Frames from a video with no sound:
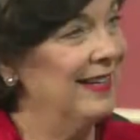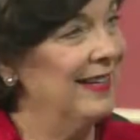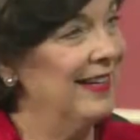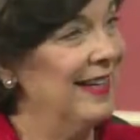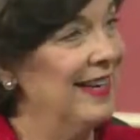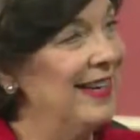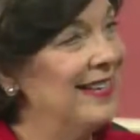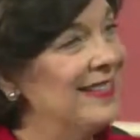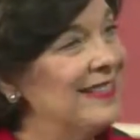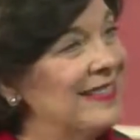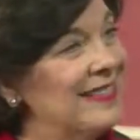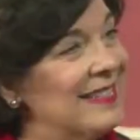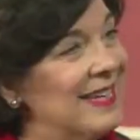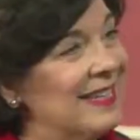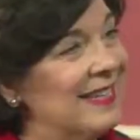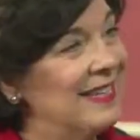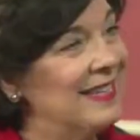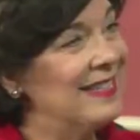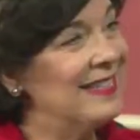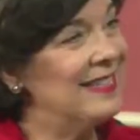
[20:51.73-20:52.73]
It's a
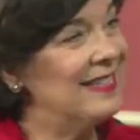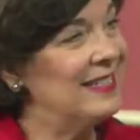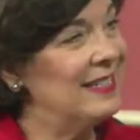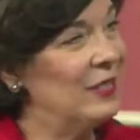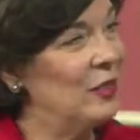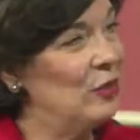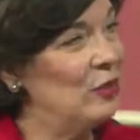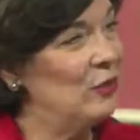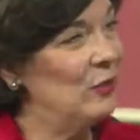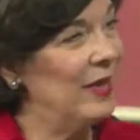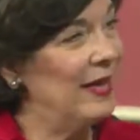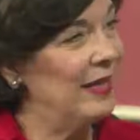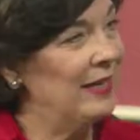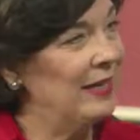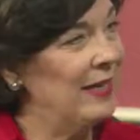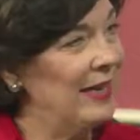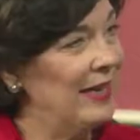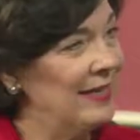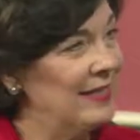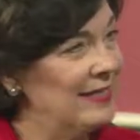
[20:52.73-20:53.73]
technique to teach you how to
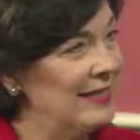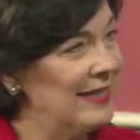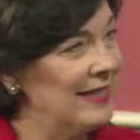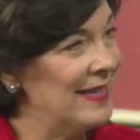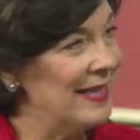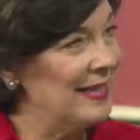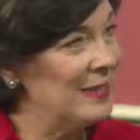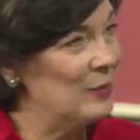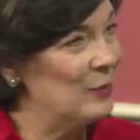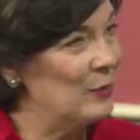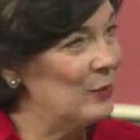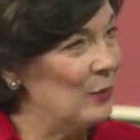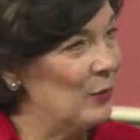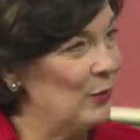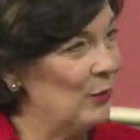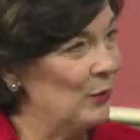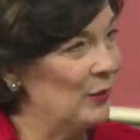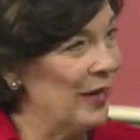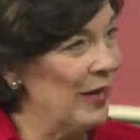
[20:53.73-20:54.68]
get into that zone,